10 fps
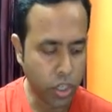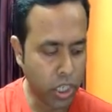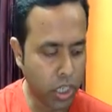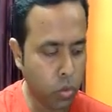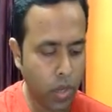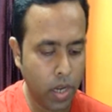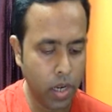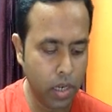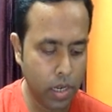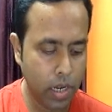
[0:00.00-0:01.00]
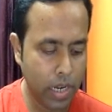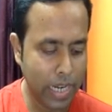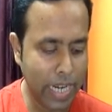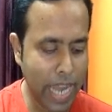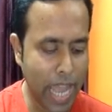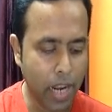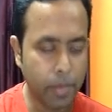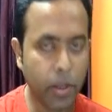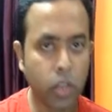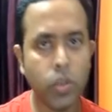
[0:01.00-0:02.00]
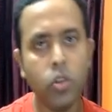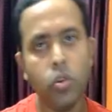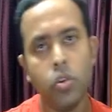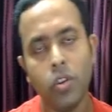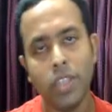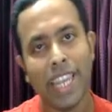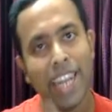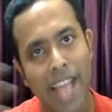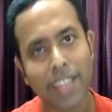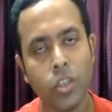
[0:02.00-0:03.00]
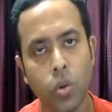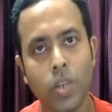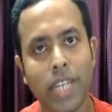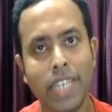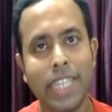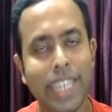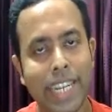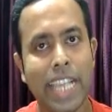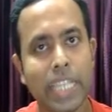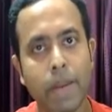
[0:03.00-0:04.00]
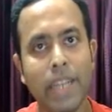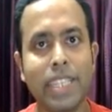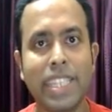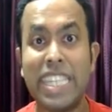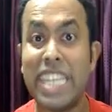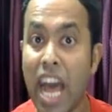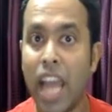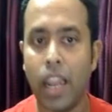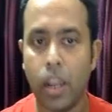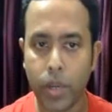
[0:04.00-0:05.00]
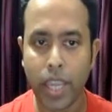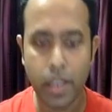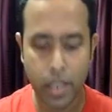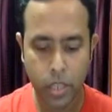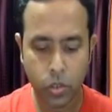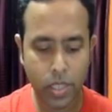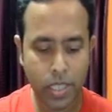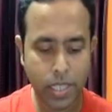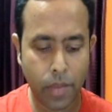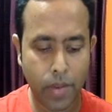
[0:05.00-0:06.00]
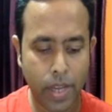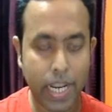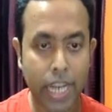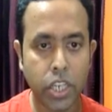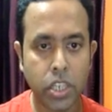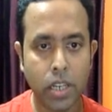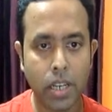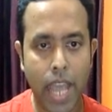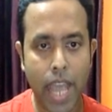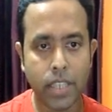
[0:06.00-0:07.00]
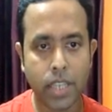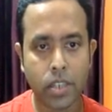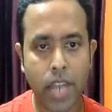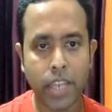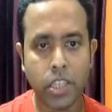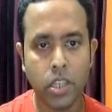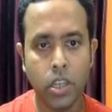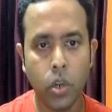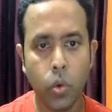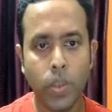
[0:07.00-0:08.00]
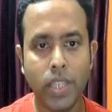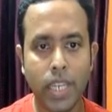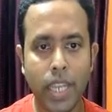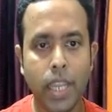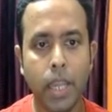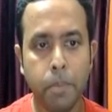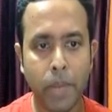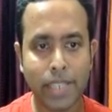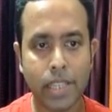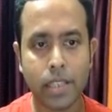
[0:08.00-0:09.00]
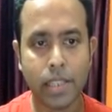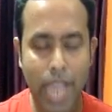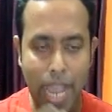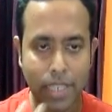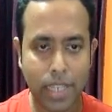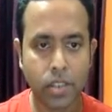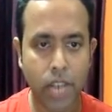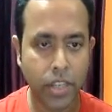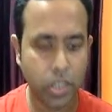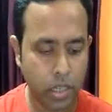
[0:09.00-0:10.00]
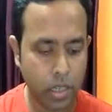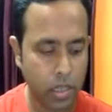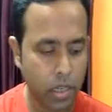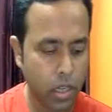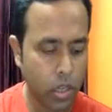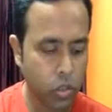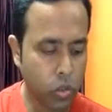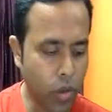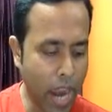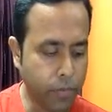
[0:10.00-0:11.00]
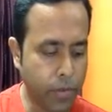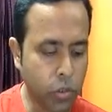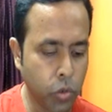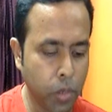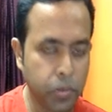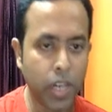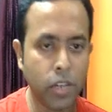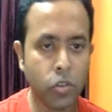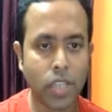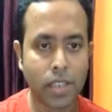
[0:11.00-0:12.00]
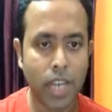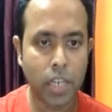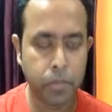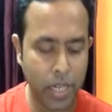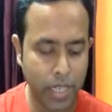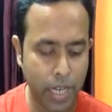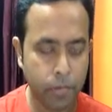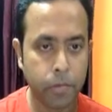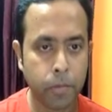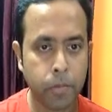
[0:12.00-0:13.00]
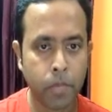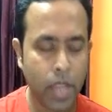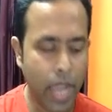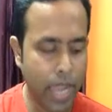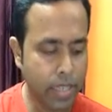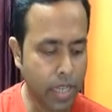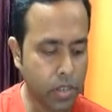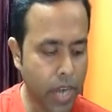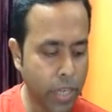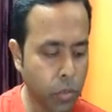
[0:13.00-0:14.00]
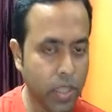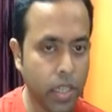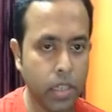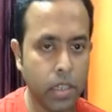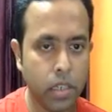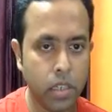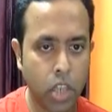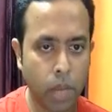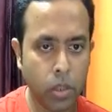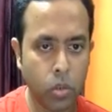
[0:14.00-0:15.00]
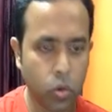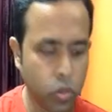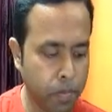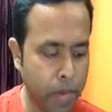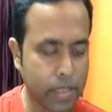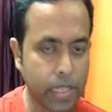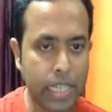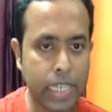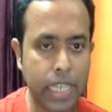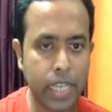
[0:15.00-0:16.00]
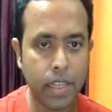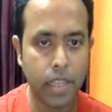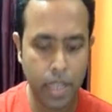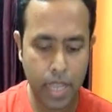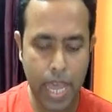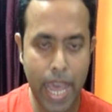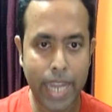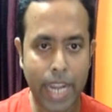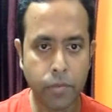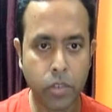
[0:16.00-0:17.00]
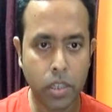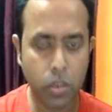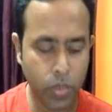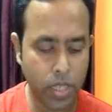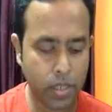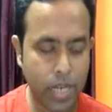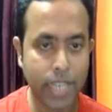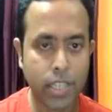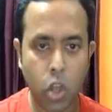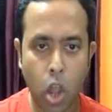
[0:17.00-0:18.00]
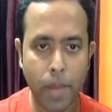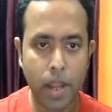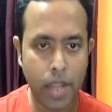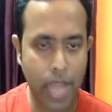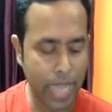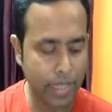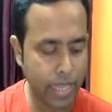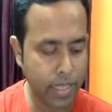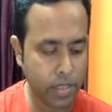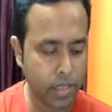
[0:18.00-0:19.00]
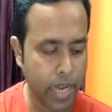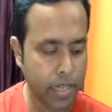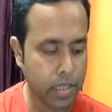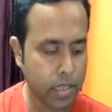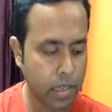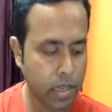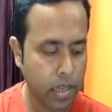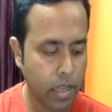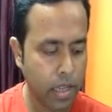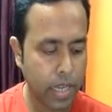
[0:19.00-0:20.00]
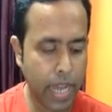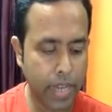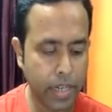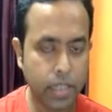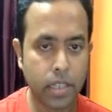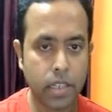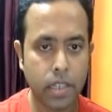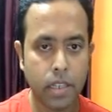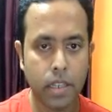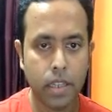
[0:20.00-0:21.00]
not equal null, because we know the last node contain the next part is null. Okay, so is our condition, and just write within a braces and just write here. So at first we print, so just write printf and just write within double quote %d, and after we just write comma and then just write current